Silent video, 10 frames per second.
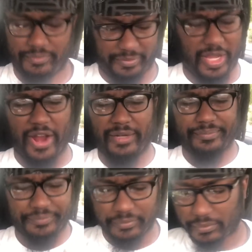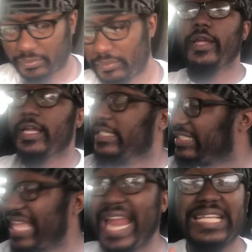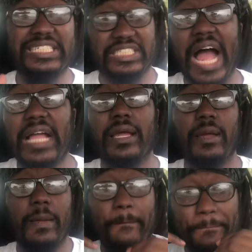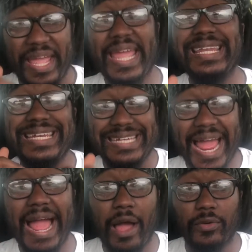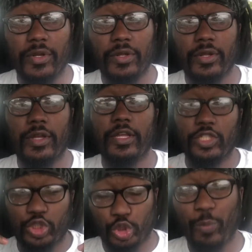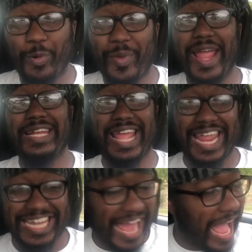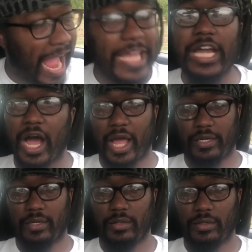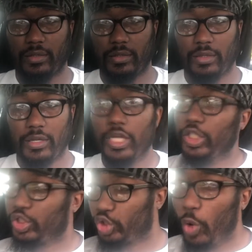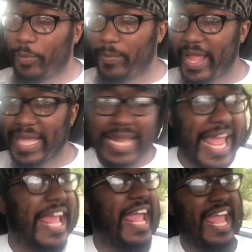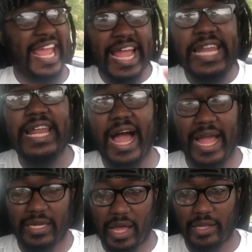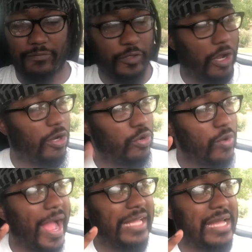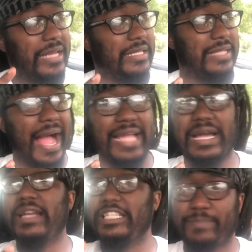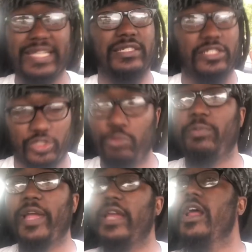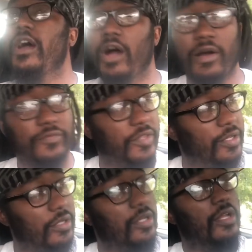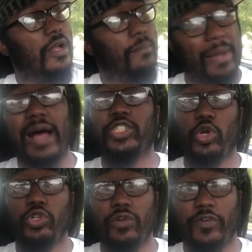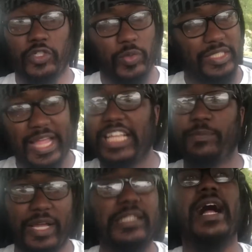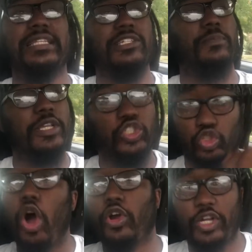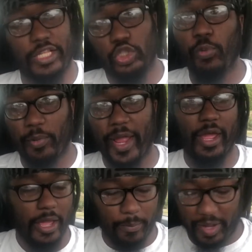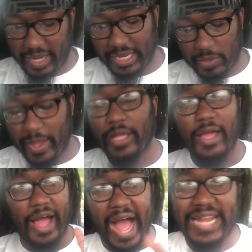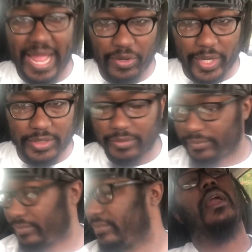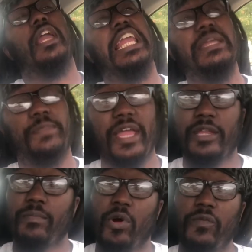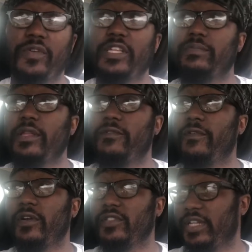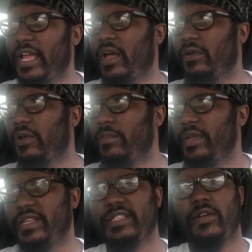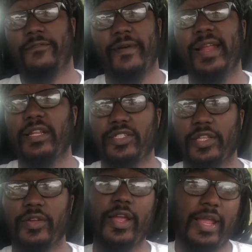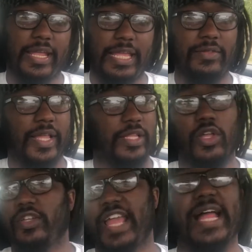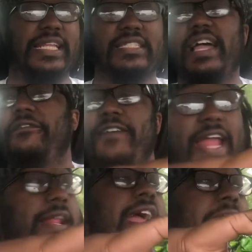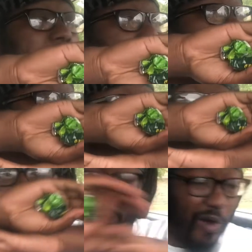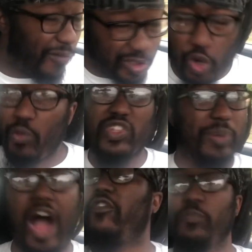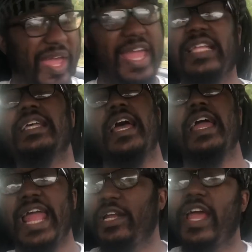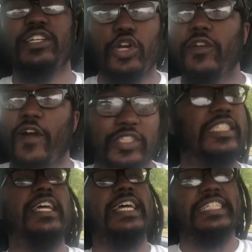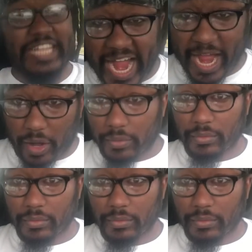Sorry. Static Shock pinned down Superman and Icon. Superman and Icon. If you don't know who Icon is basically the Superman of the Milestone universe, which has actually been clocked in to be stronger than Superman. But anyway, I digress. He pinned both of these motherfuckers down because they were fighting each other. And he's like, look, y'all need to stop fighting. And pinned both of the two most powerful beings in their universes down.